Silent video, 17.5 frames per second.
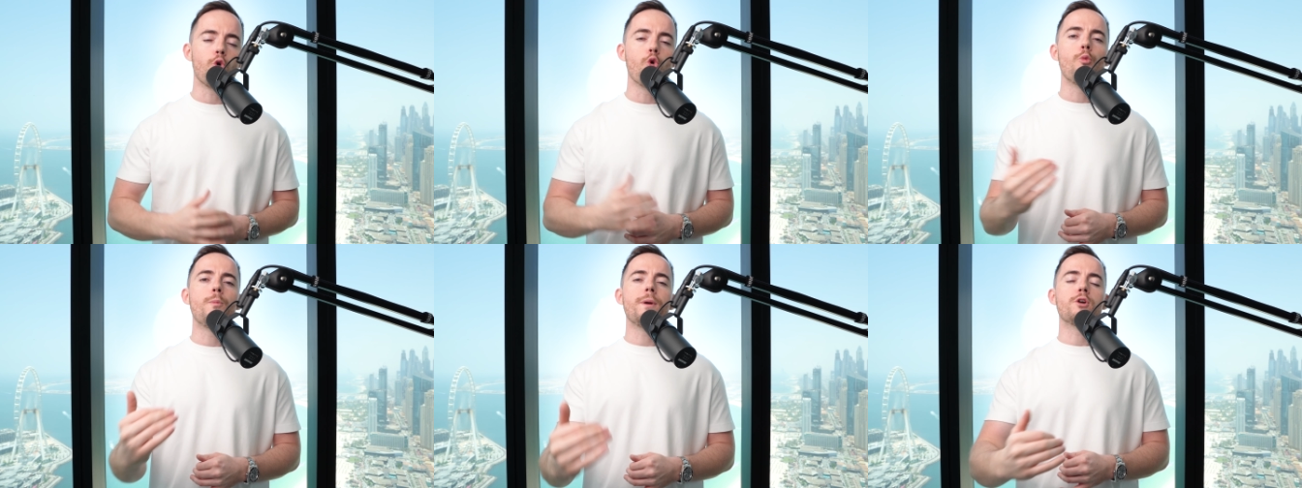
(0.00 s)

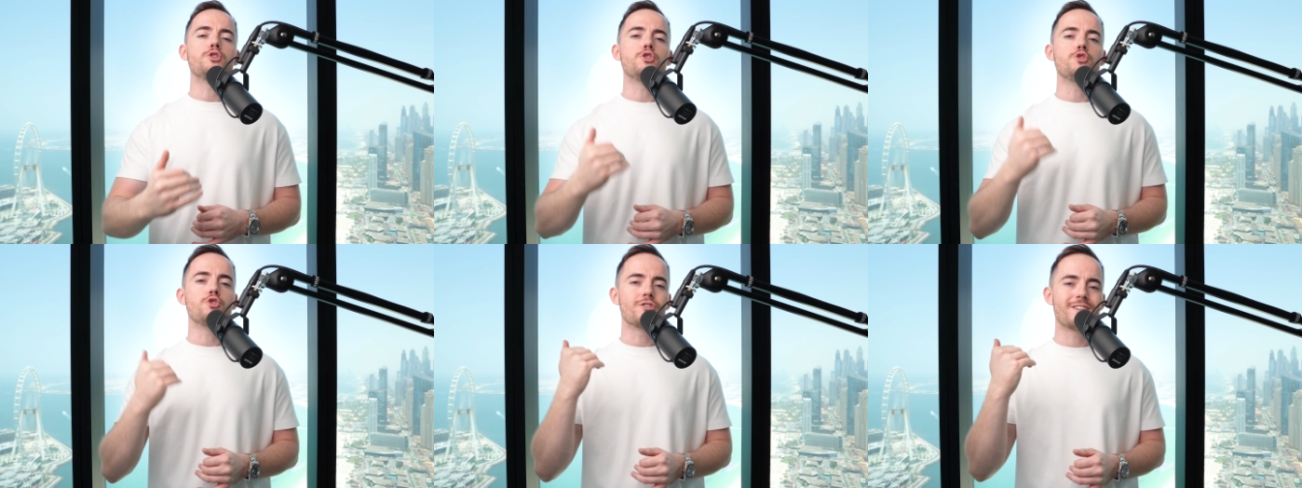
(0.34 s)
all
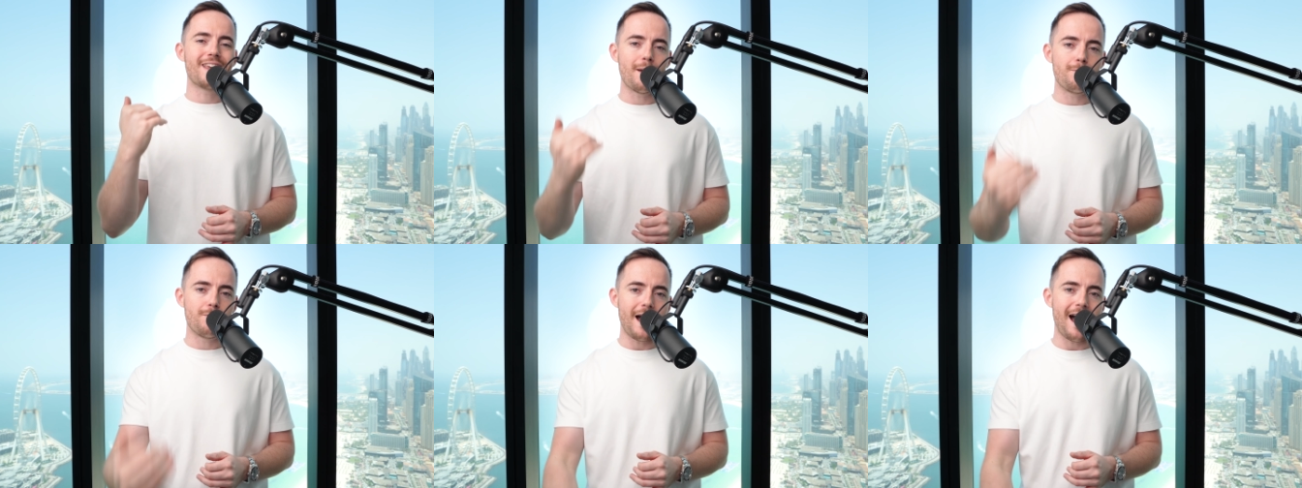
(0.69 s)
because you just
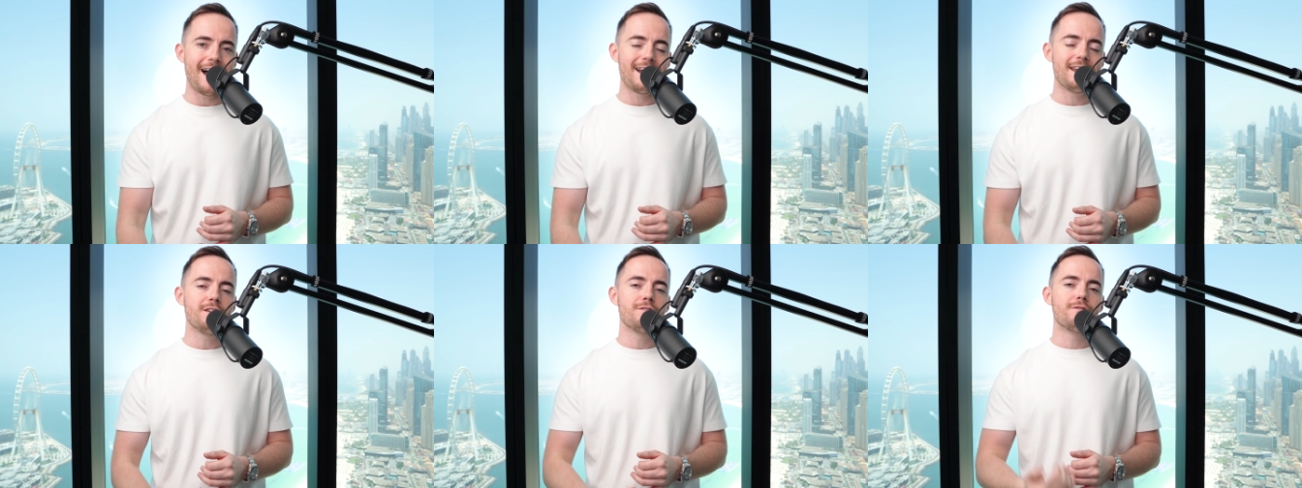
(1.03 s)
kept
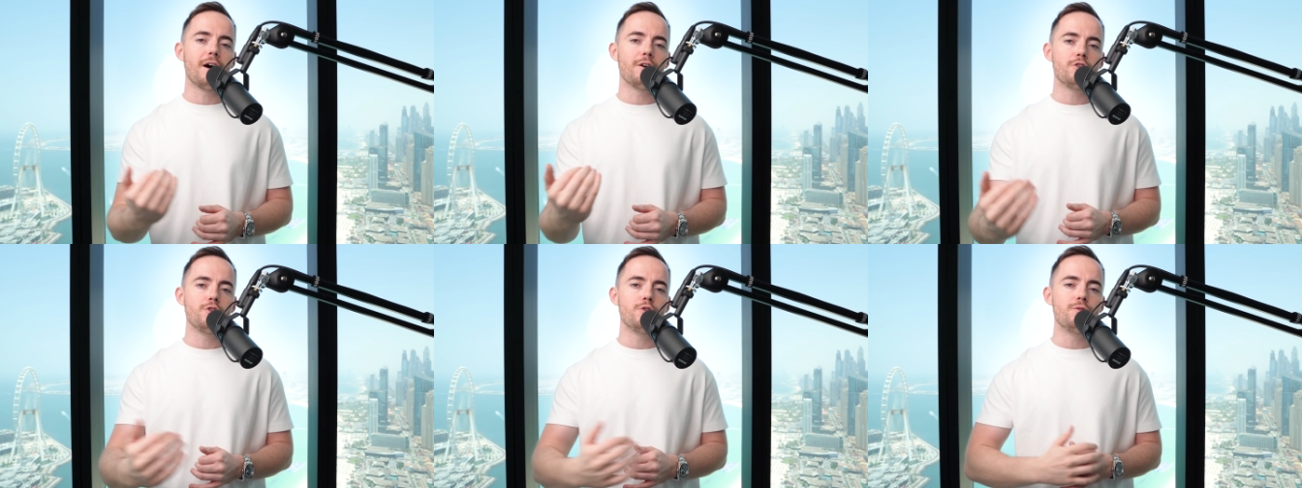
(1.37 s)
adding
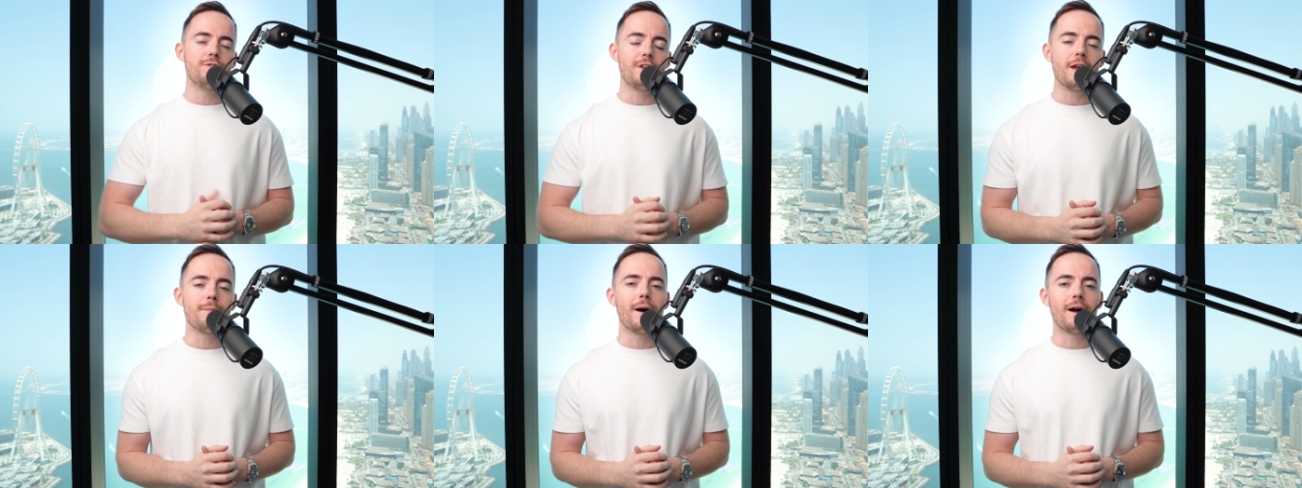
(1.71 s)
value
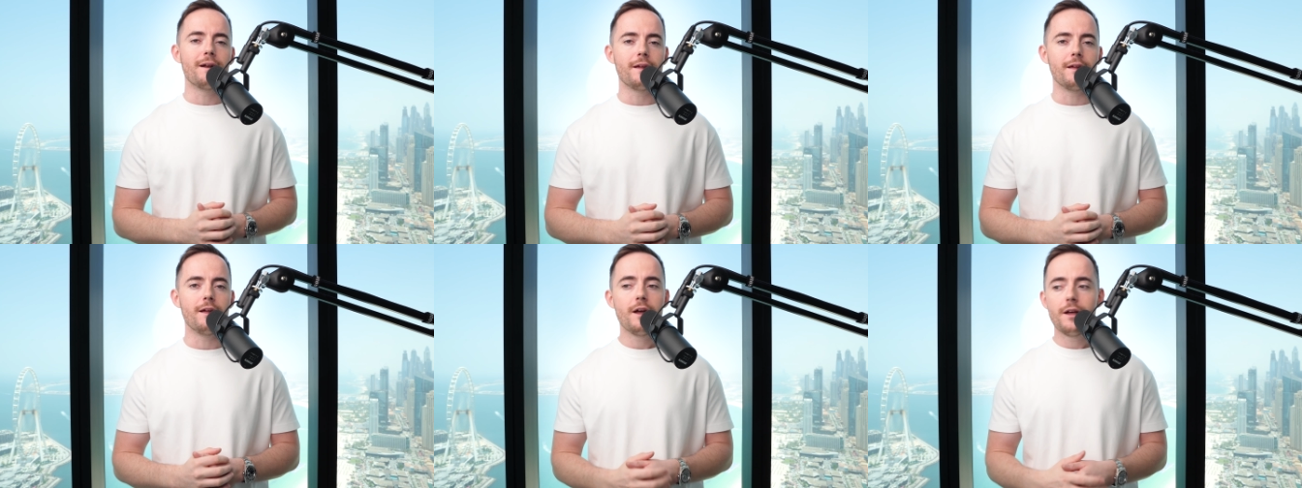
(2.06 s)
day by
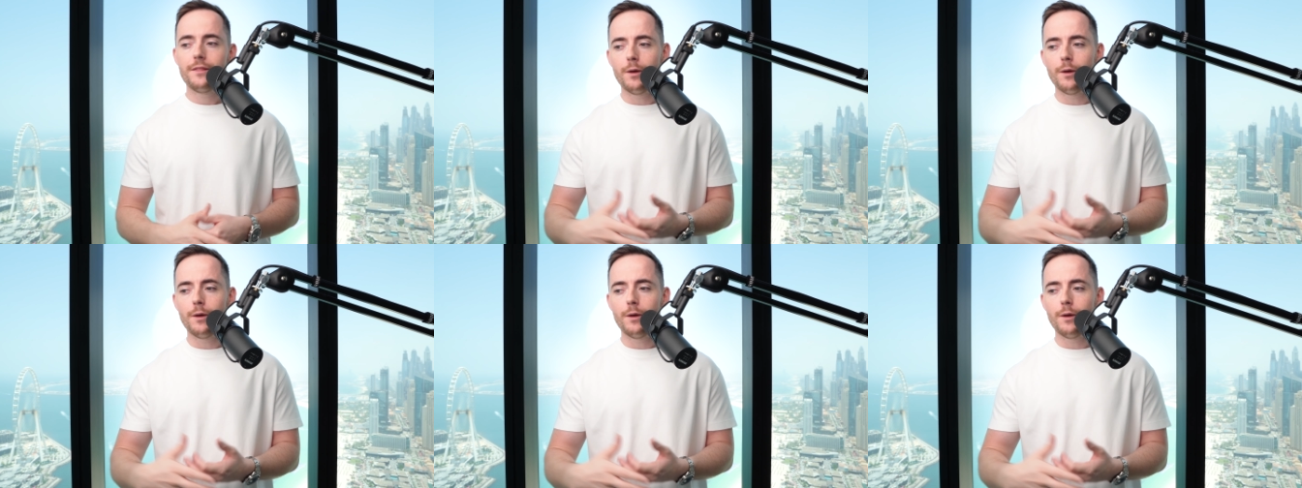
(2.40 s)
day.